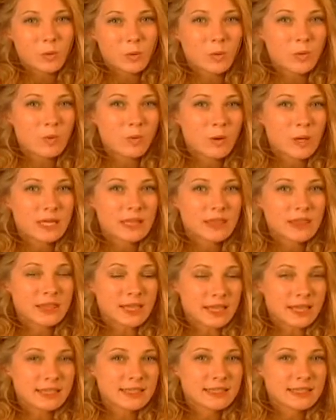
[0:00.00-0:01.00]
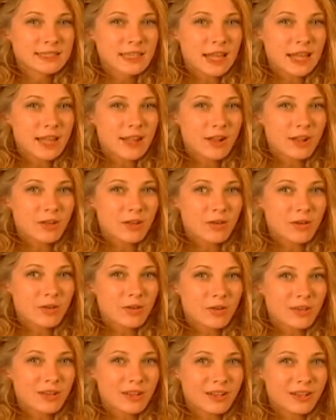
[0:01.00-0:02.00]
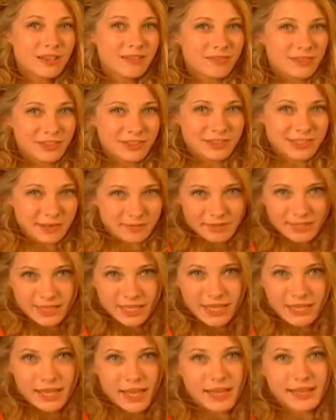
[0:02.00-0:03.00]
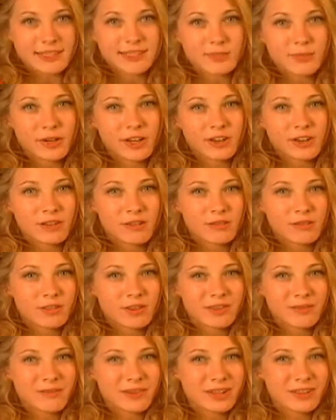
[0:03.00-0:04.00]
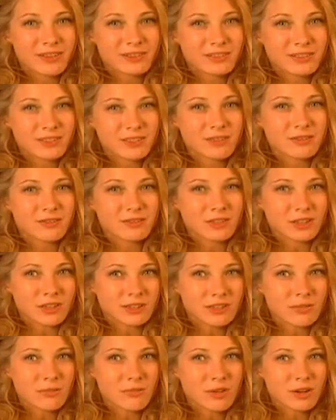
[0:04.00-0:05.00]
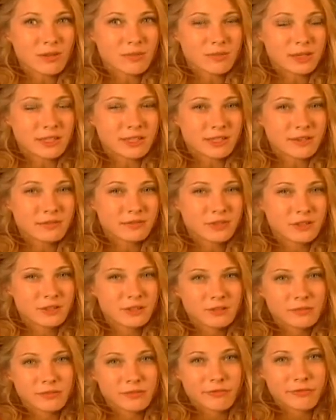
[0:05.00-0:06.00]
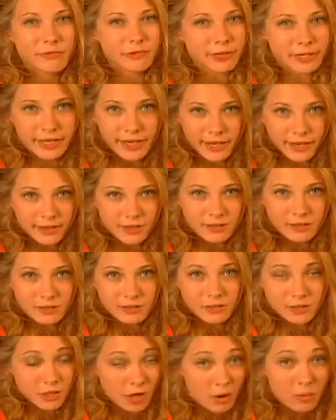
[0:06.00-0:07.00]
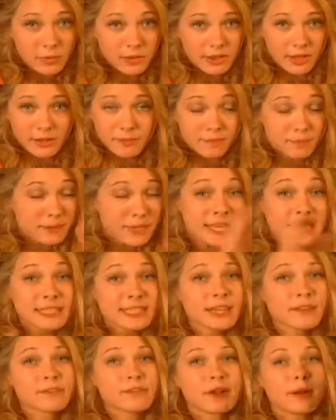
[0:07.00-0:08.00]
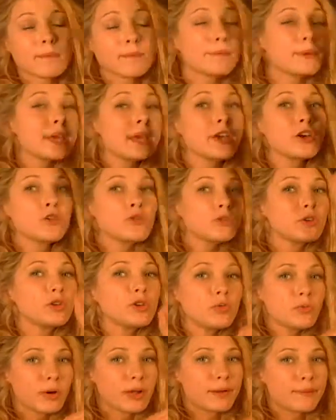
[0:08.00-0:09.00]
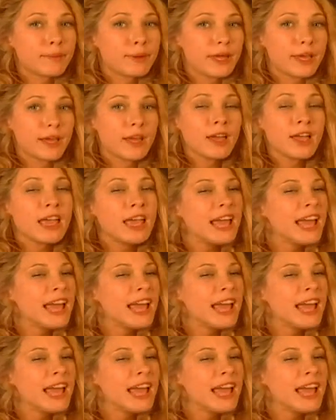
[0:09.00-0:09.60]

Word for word: who thinks that if something they like is weird, anybody who's you know doesn't want to be different, forget it. Go with it. Be different. Be who you want to be.